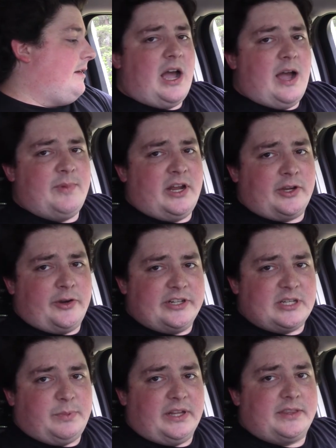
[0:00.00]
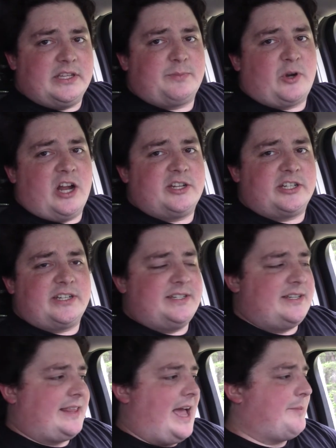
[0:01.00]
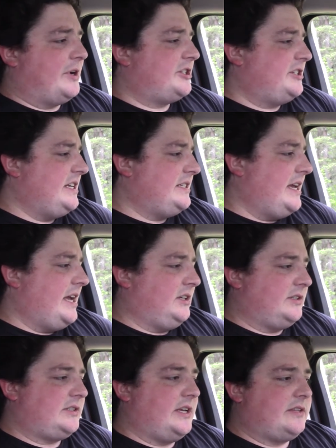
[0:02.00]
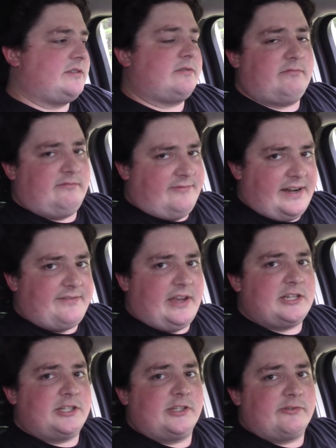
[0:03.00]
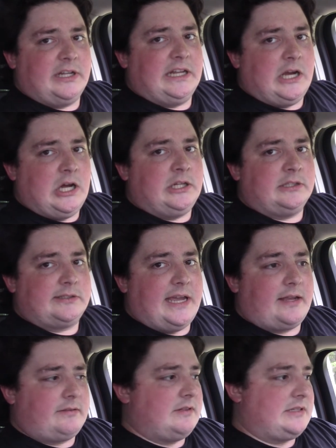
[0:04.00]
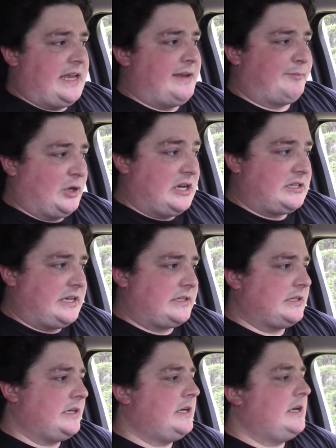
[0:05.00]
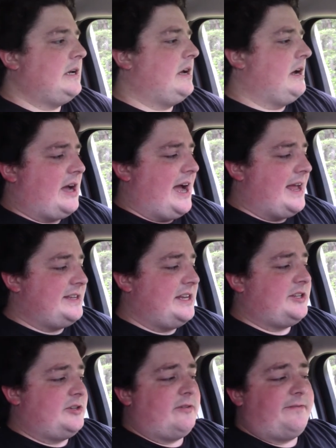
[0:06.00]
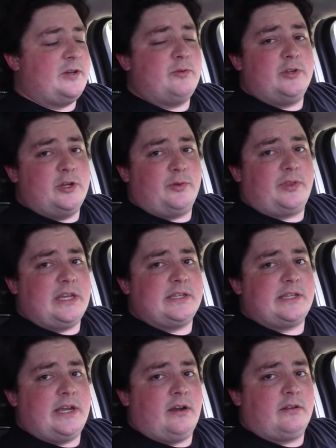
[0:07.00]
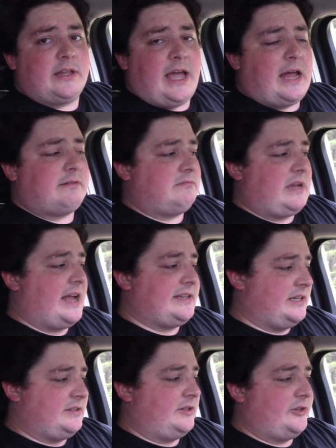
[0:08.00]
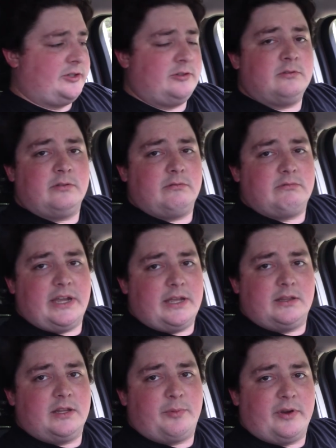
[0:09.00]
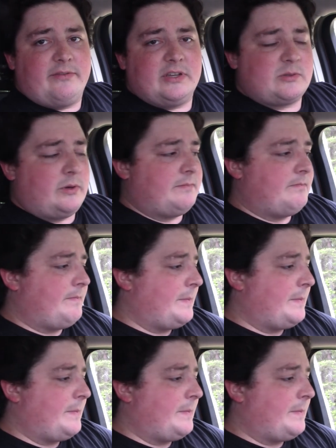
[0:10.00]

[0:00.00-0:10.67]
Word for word: I'm not going to split this project into that much detail since renovations really all take the same process. I did do a few new things here that I didn't do in the previous one,